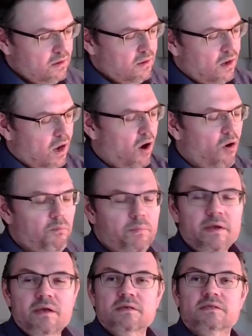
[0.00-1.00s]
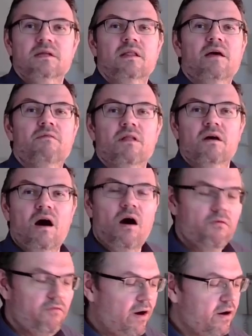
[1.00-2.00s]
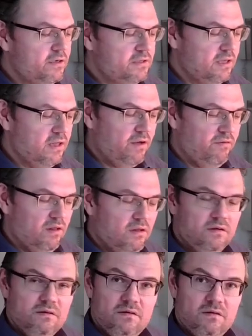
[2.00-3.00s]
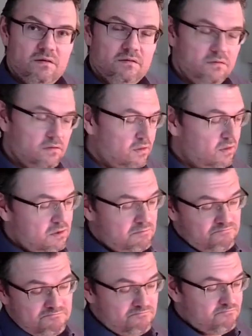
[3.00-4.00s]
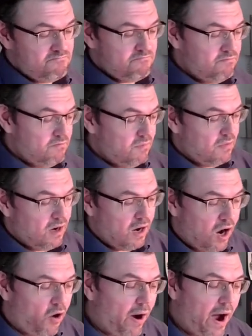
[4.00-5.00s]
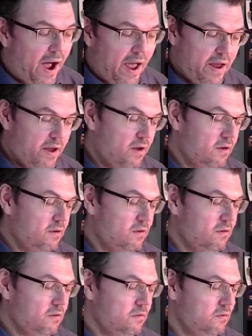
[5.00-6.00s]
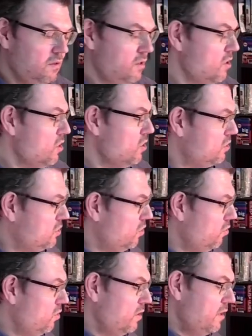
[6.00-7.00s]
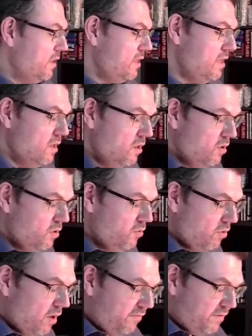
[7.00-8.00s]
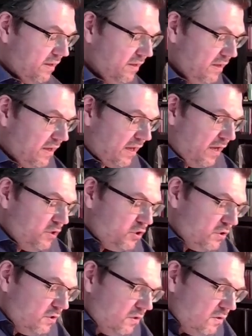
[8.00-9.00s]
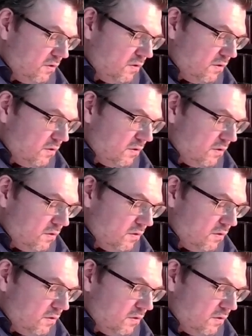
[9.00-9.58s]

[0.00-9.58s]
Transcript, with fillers: how big is the level, how far is the level, huh? how high. Huh? So here you have the indication. Huh?